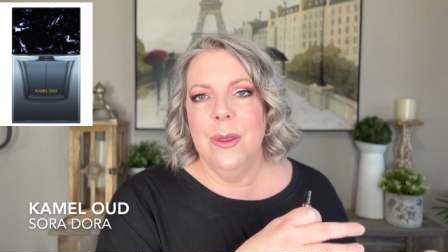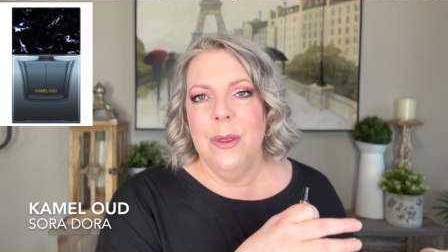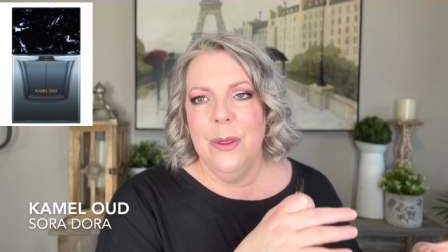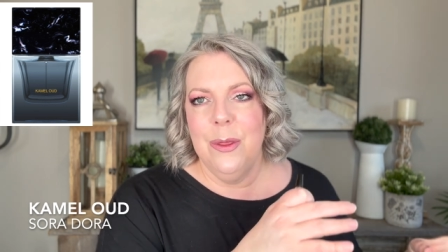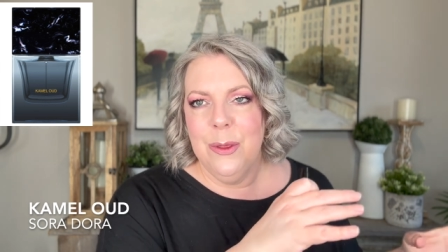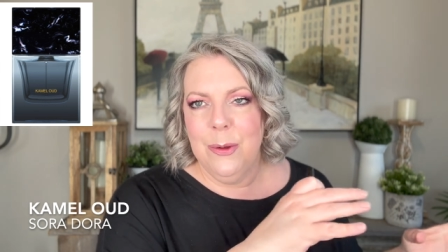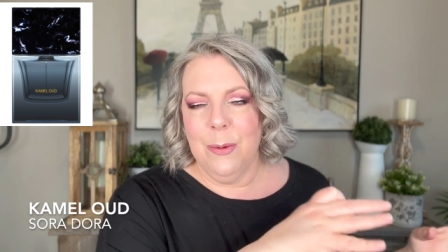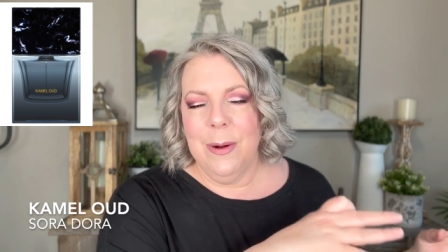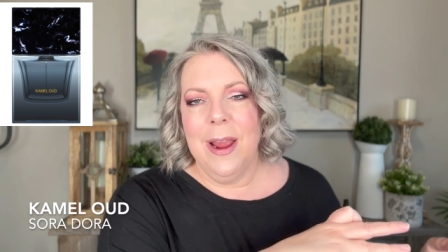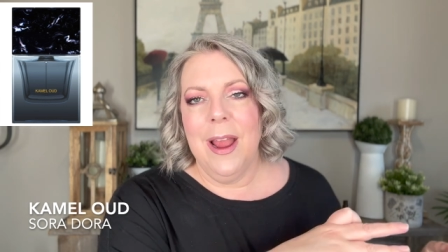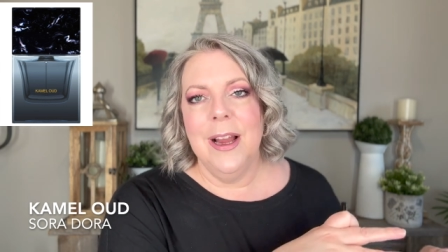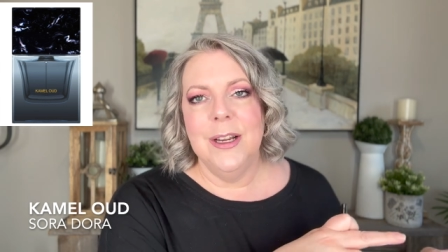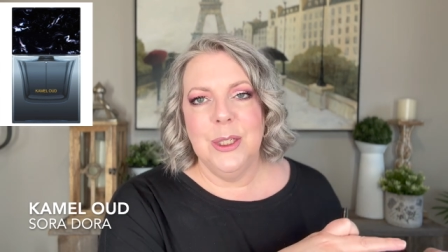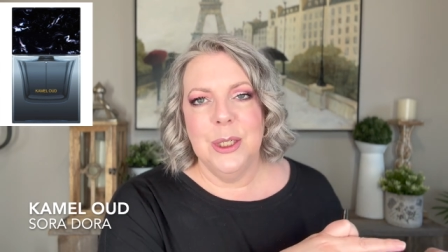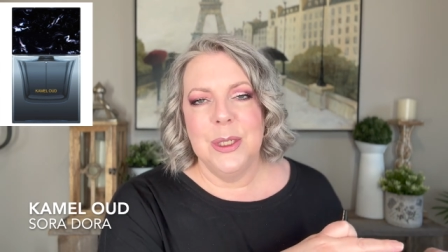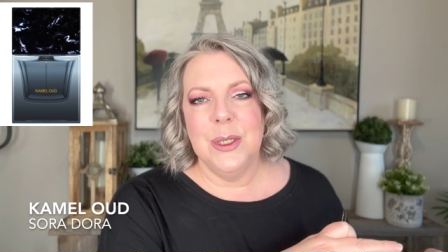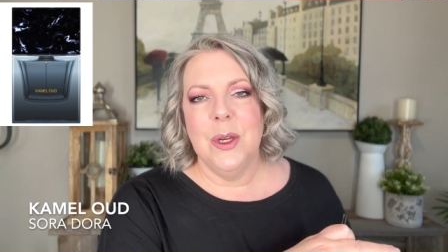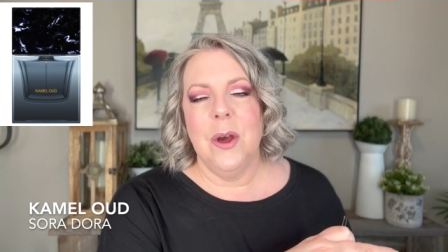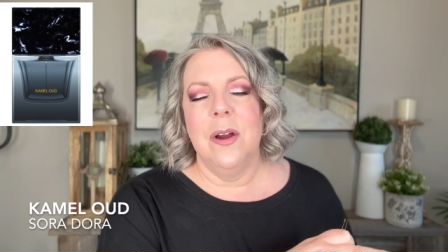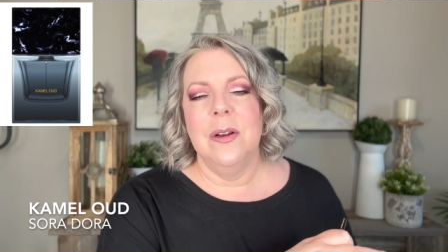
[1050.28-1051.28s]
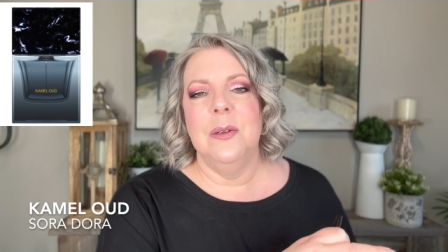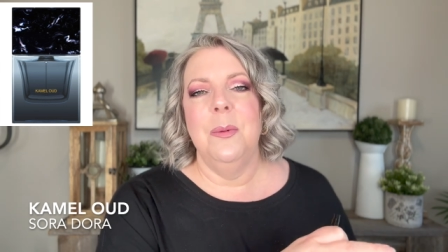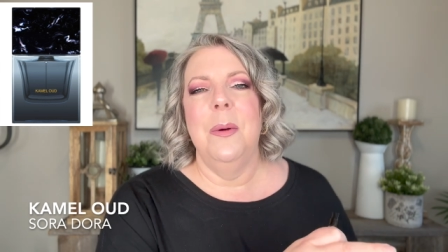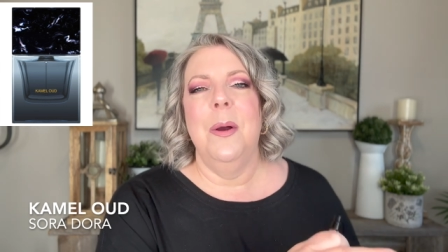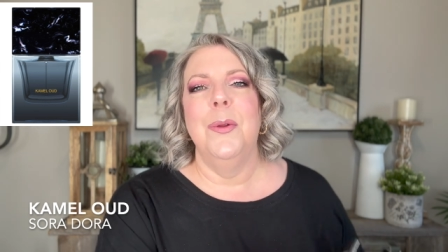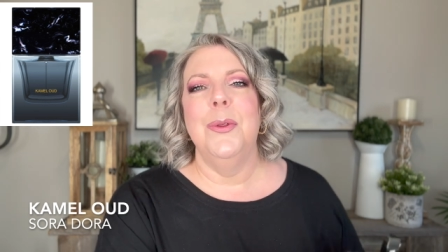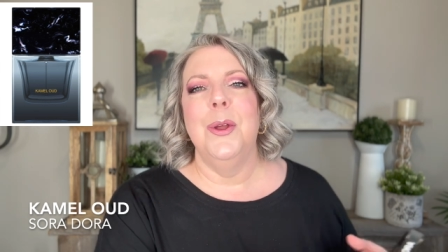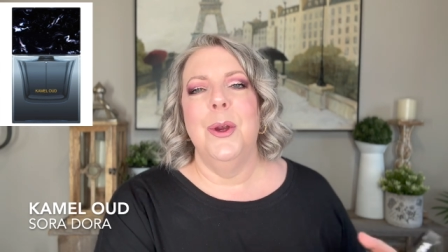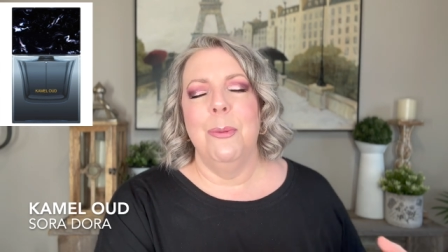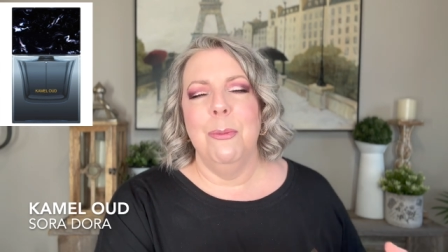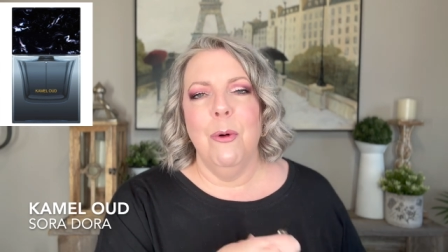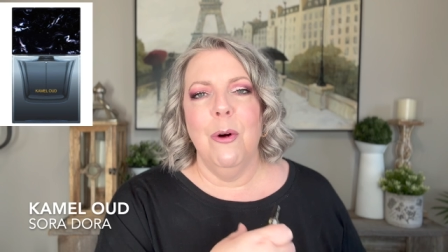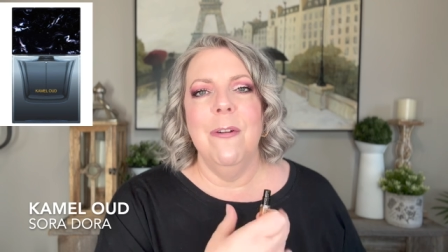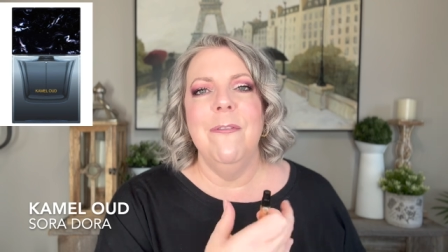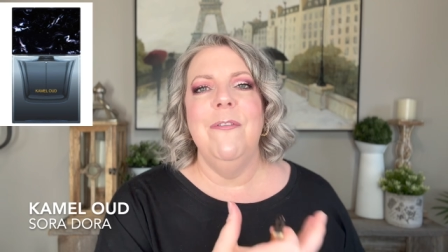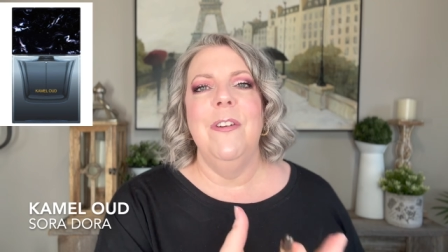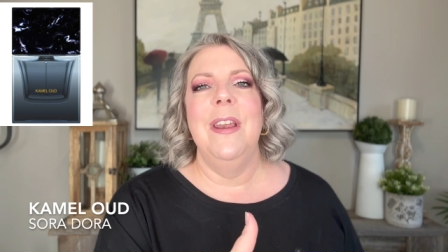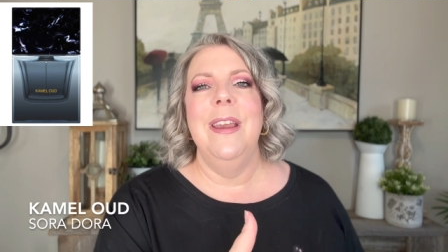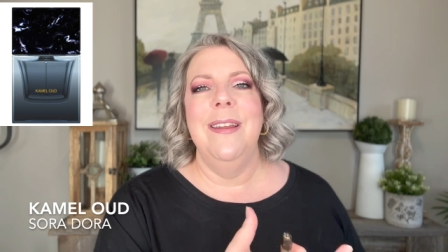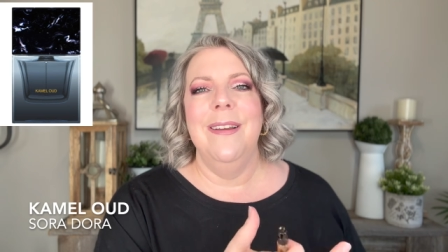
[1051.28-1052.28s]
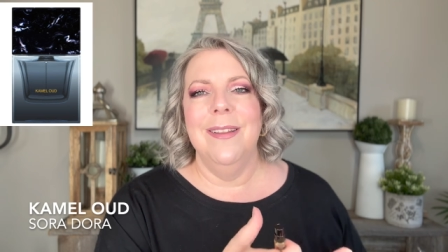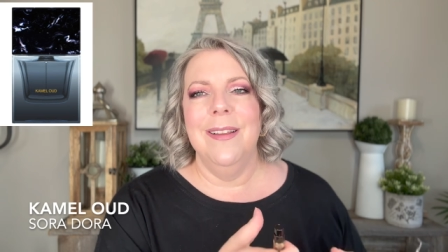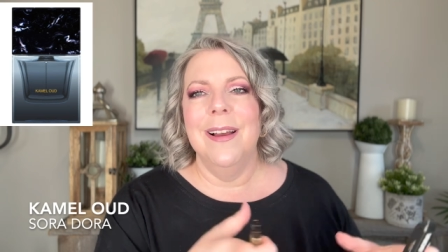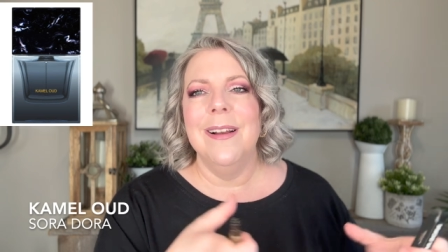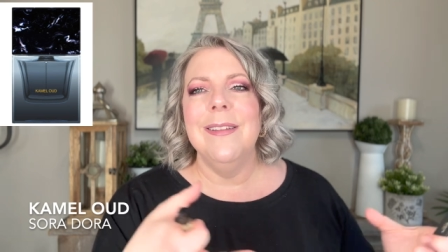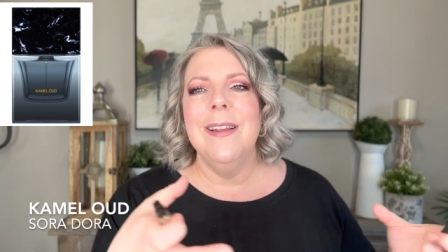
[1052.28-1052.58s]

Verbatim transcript: three I just talked about, they're more vanilla.